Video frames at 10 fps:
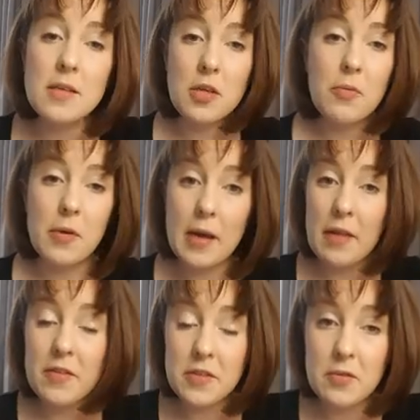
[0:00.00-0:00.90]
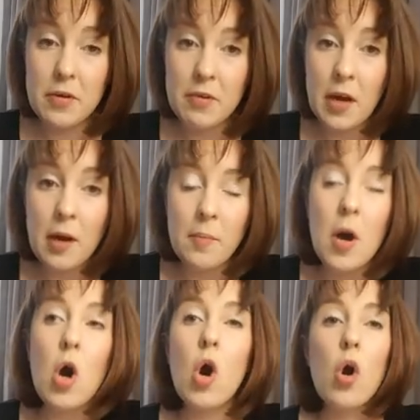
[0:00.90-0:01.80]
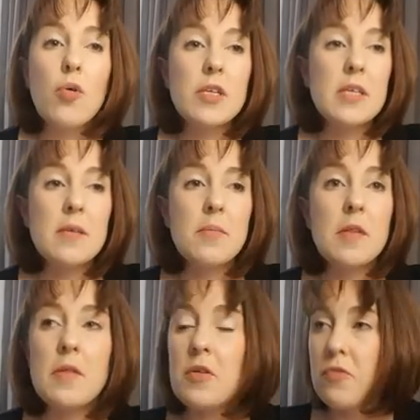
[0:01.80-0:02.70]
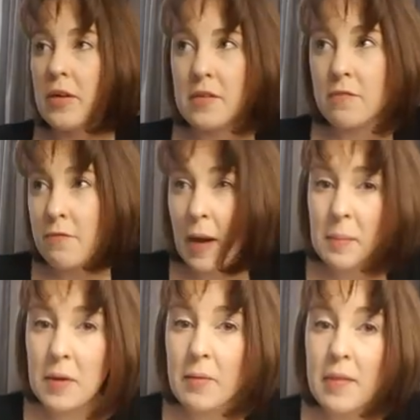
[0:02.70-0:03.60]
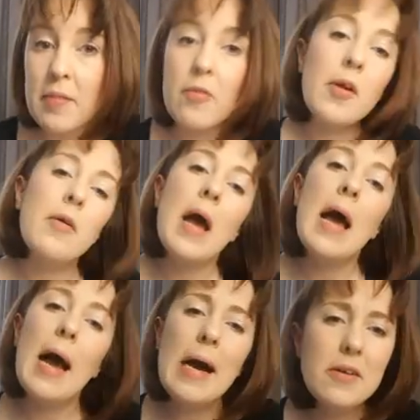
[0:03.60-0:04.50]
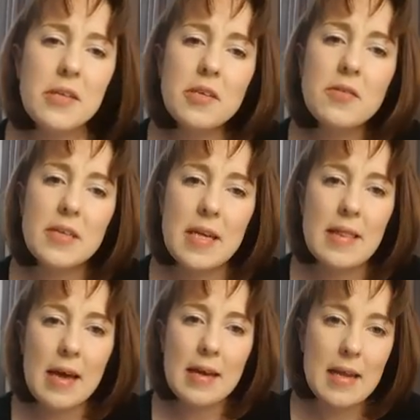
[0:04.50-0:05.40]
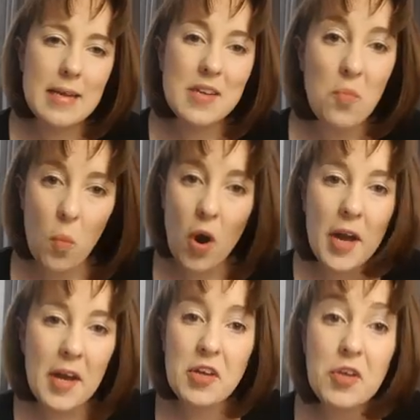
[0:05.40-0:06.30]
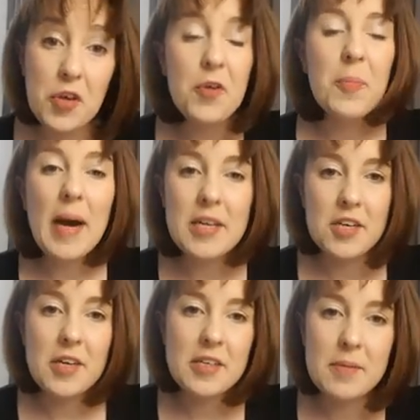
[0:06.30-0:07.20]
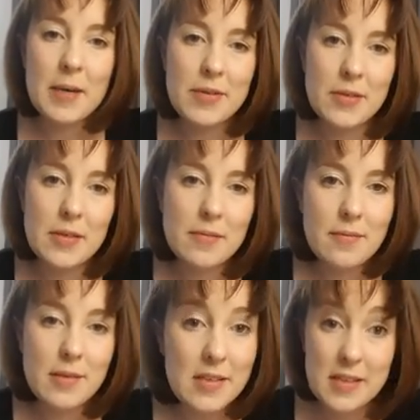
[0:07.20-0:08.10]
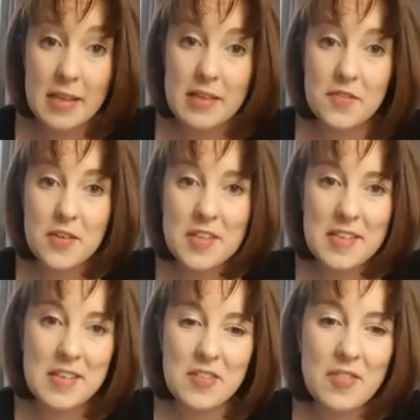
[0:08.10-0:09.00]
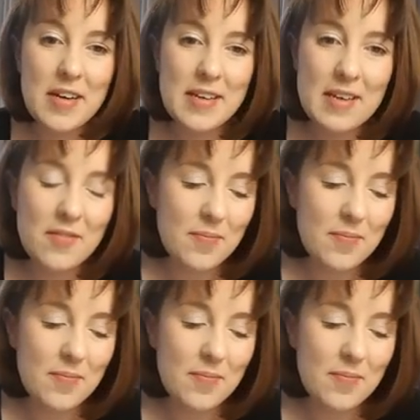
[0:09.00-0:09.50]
and you want others to overcome? Or was it something that your friends and family went through? How did you see that need and why are you passionate about it? So that's the first thing to write down.